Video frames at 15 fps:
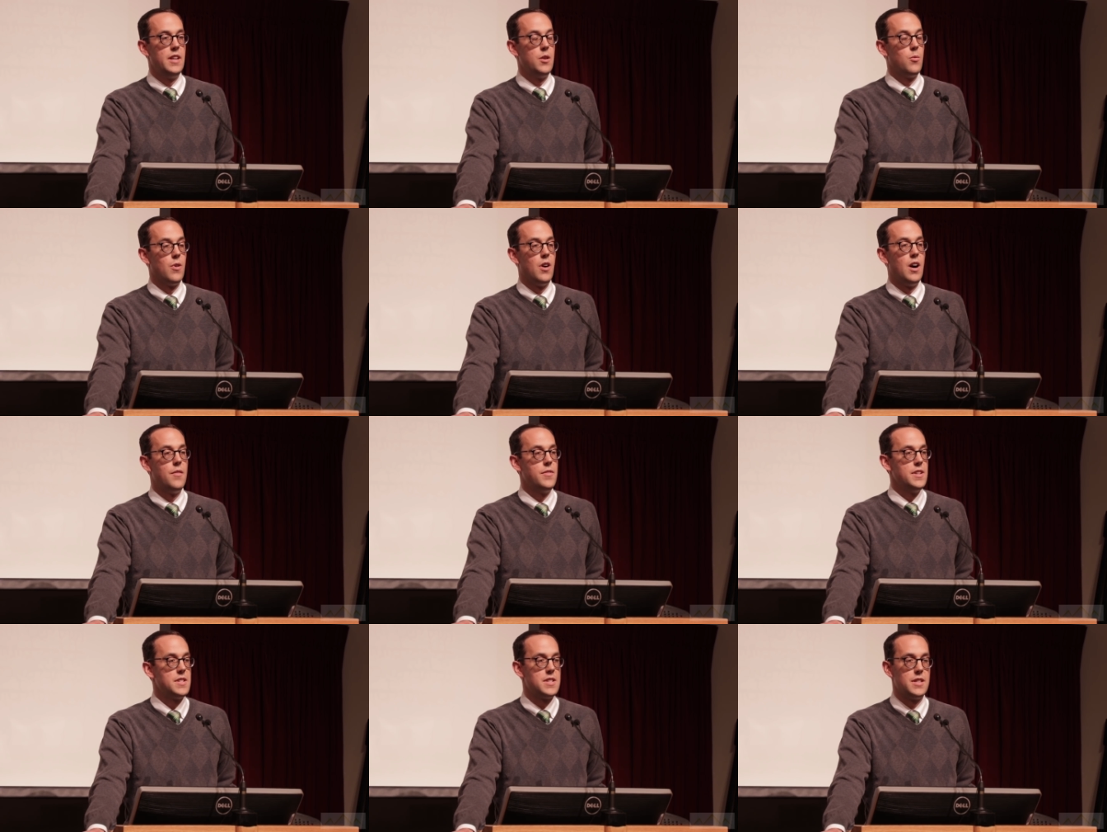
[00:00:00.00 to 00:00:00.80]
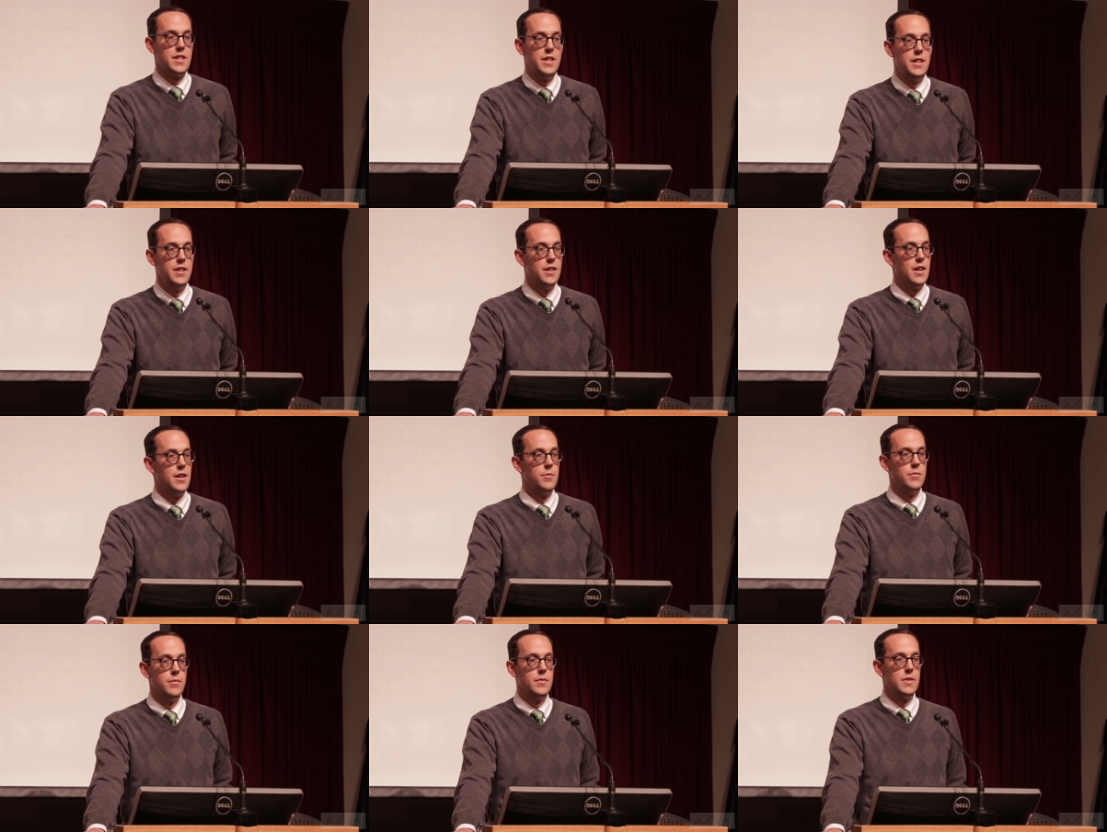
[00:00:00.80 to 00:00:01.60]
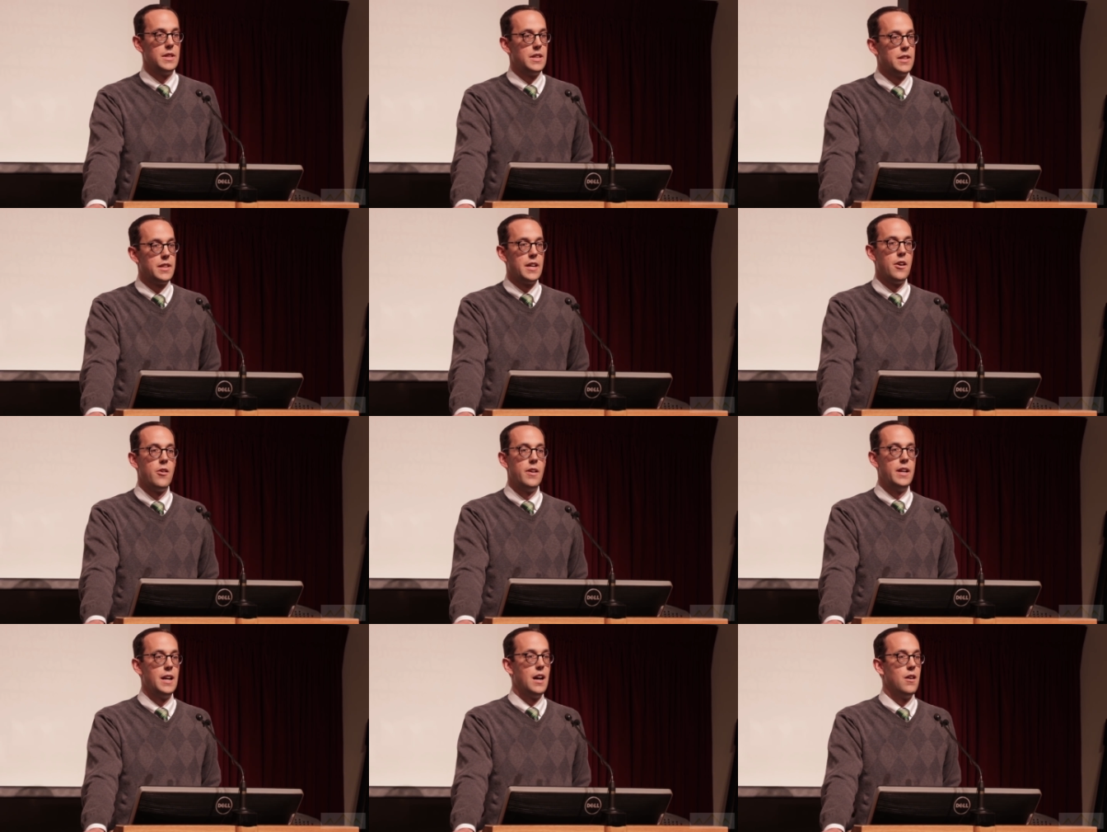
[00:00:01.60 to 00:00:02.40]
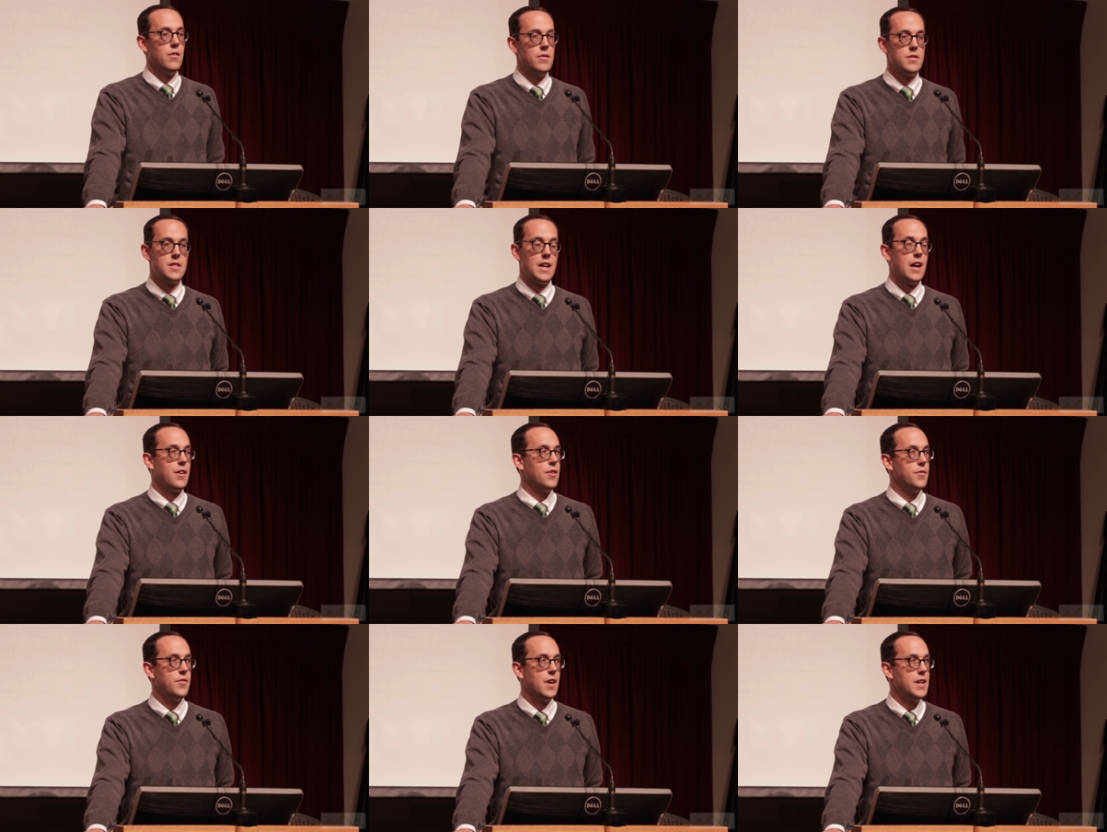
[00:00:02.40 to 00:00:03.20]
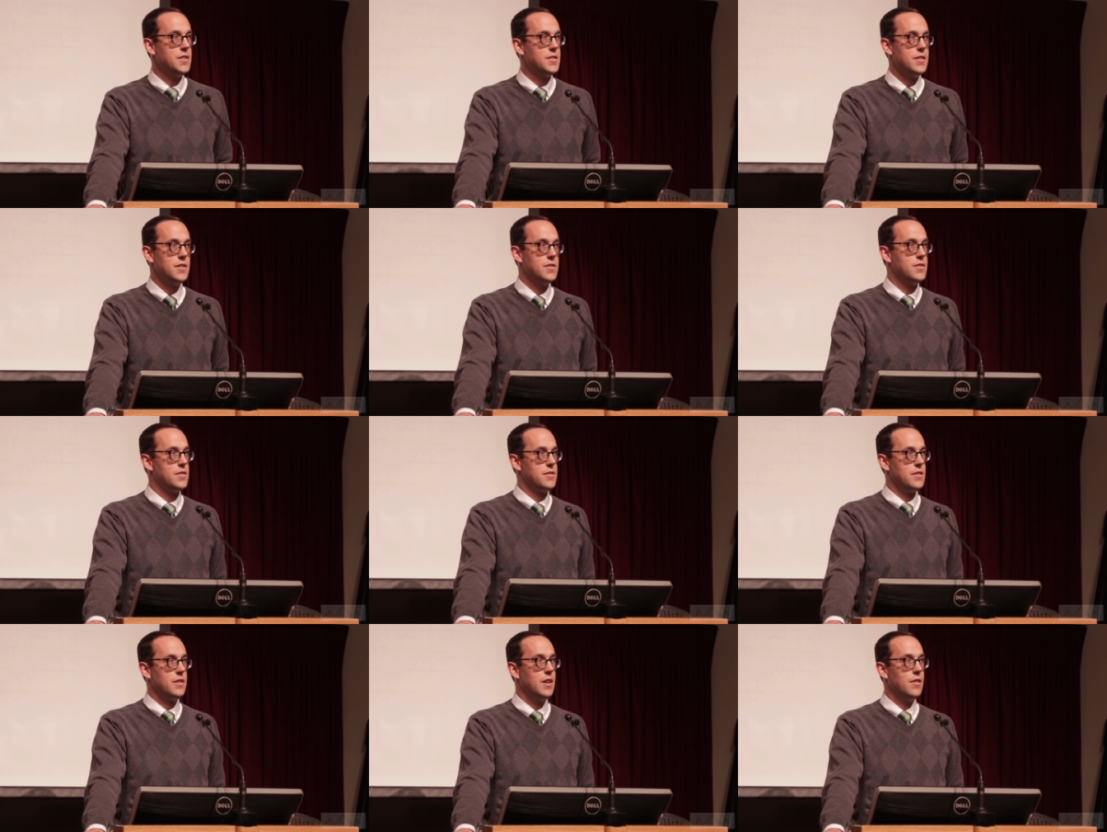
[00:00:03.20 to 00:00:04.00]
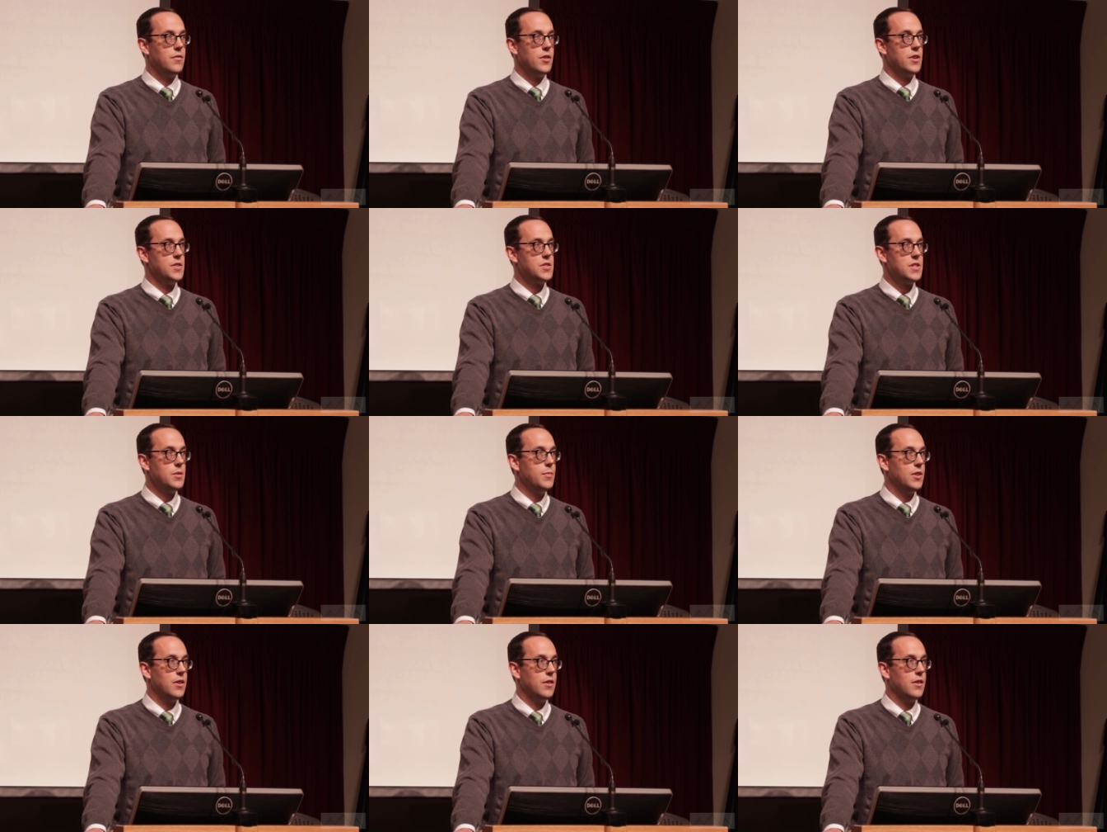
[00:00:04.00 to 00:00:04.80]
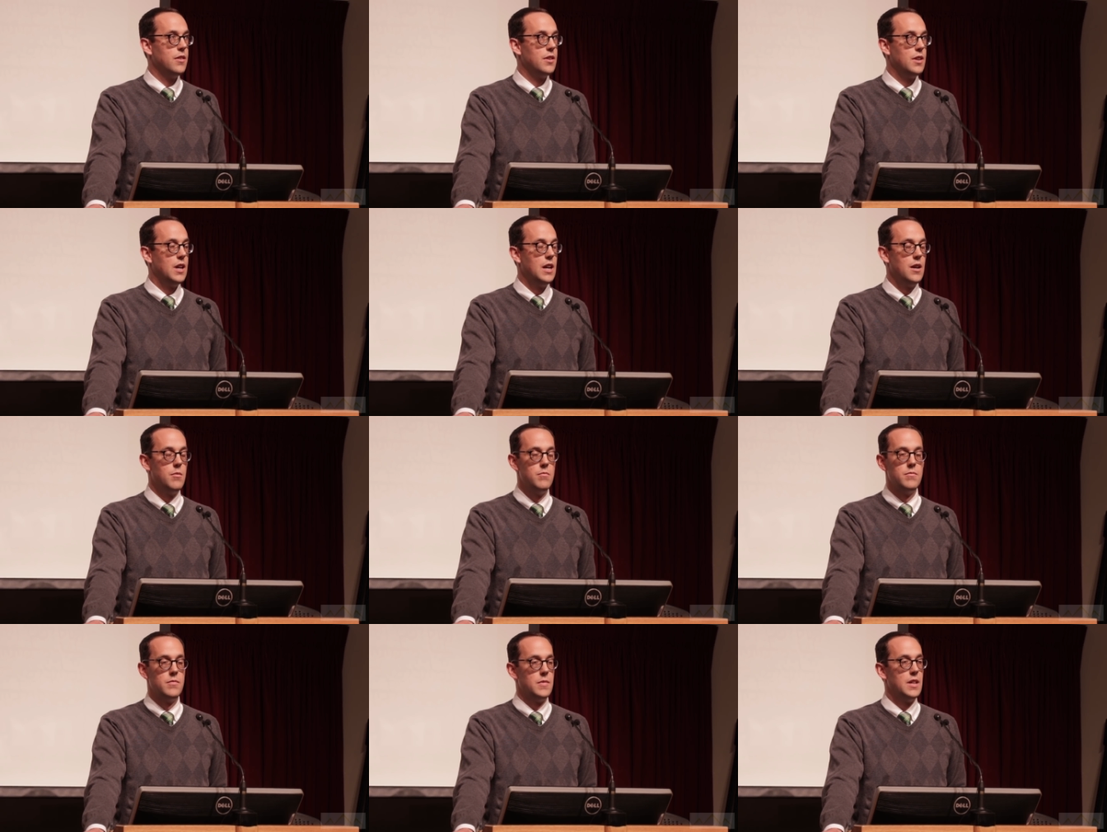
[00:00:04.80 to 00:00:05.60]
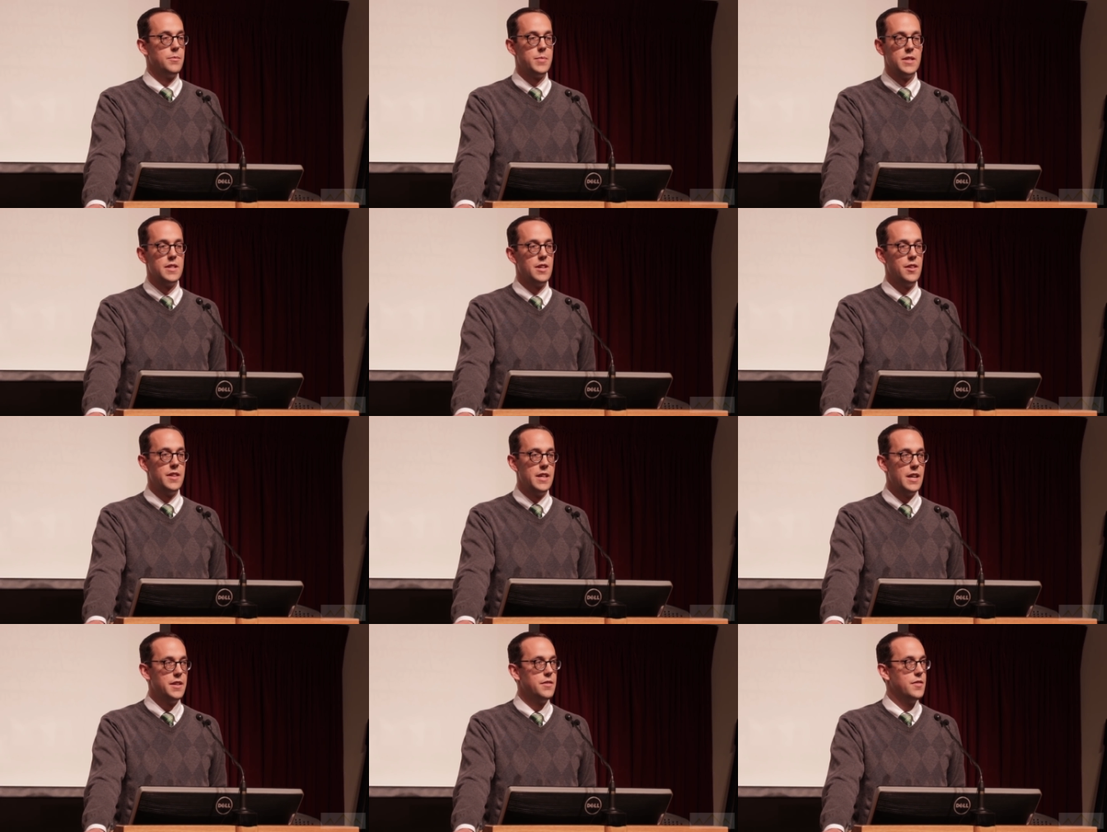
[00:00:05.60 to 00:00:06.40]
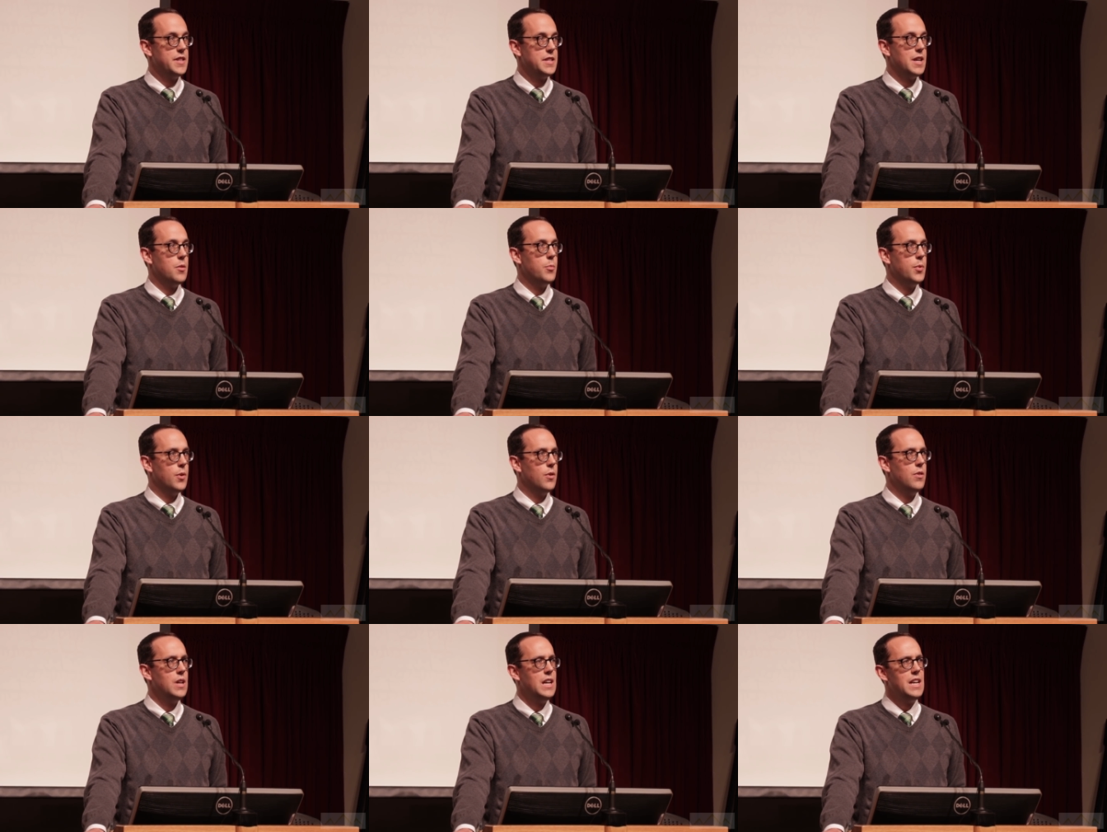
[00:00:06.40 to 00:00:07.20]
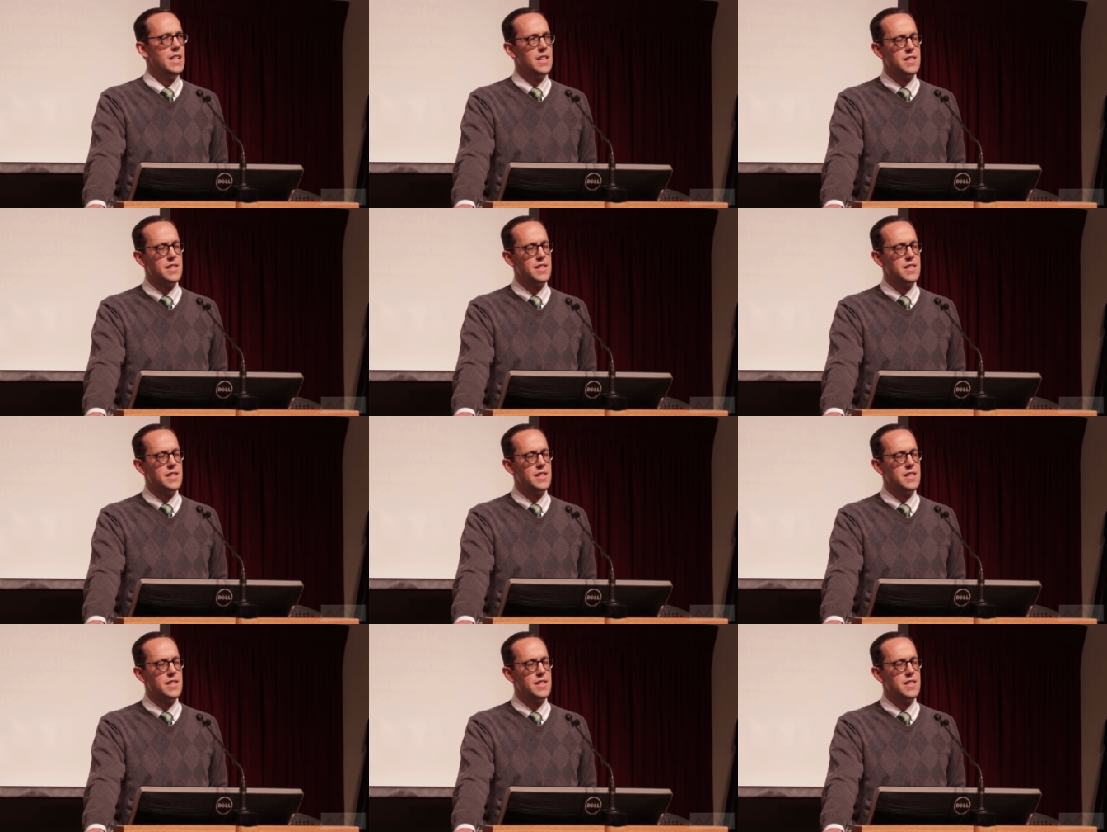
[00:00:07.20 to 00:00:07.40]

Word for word: They were obviously carrying out sacrifices very similar up until the end of the temple.